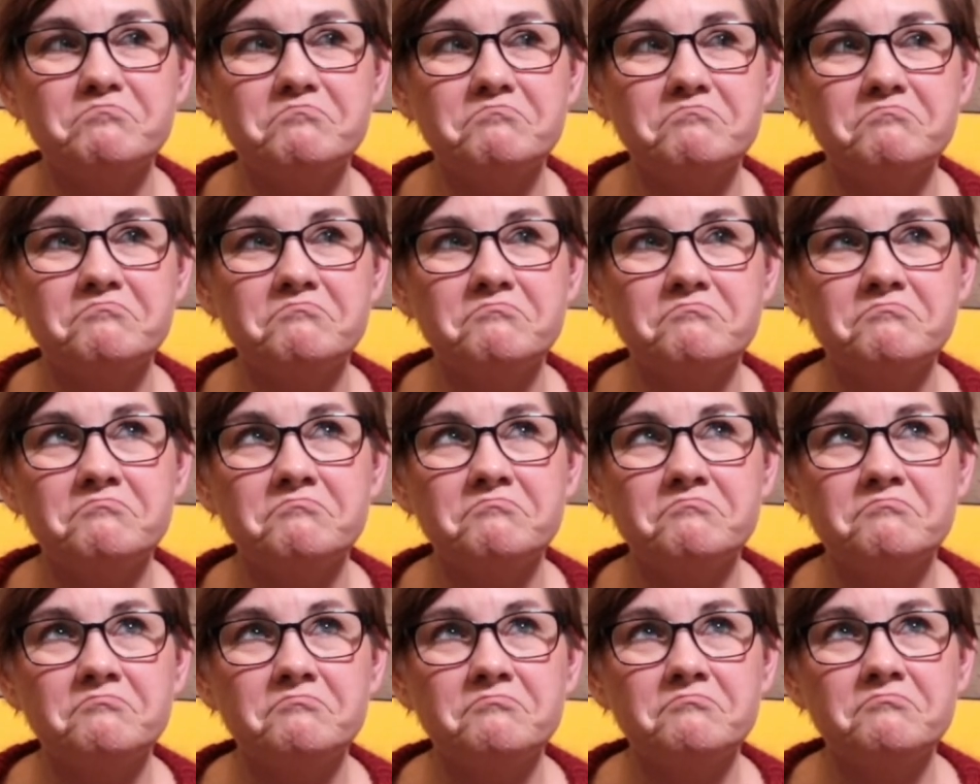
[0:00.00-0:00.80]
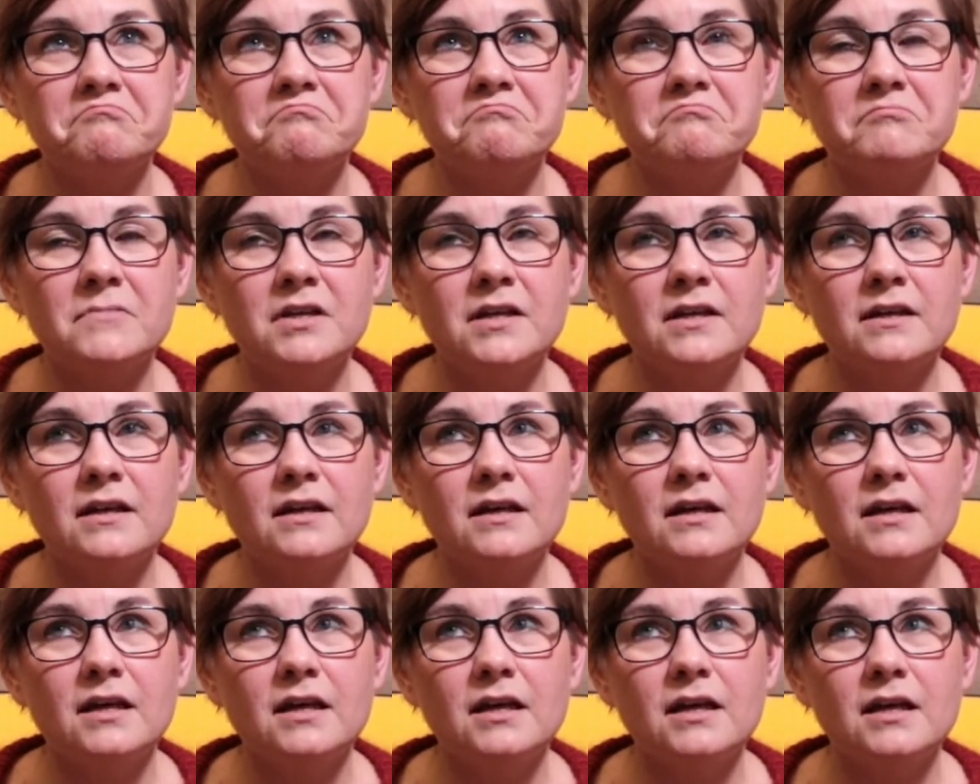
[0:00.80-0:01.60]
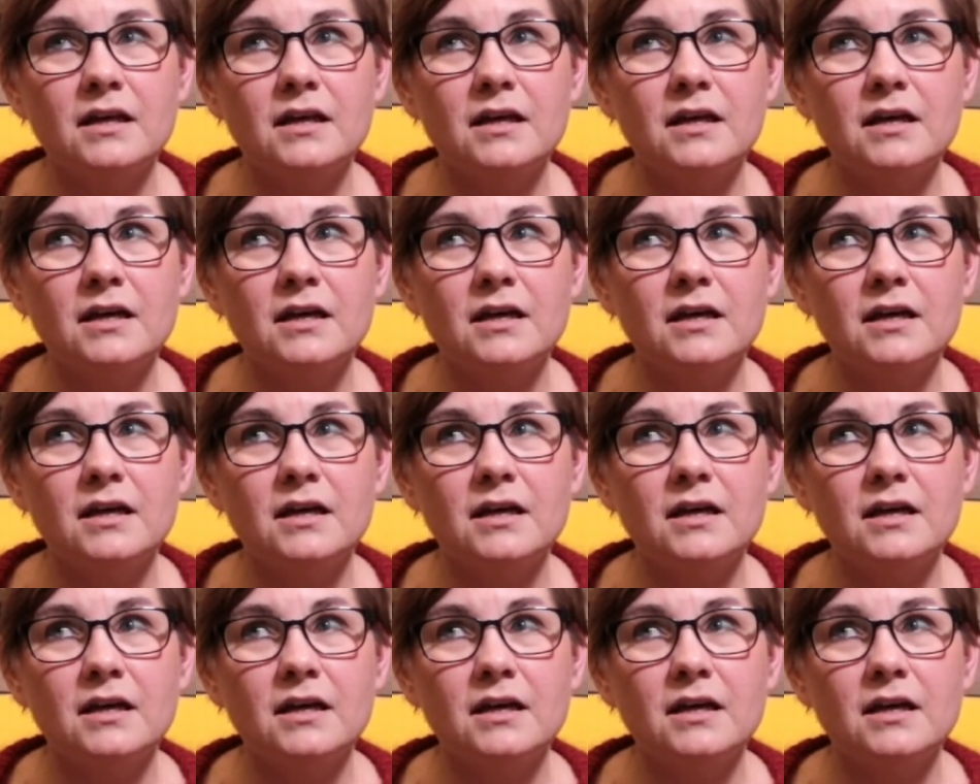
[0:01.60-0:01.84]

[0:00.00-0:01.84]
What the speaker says: Nobody speaks.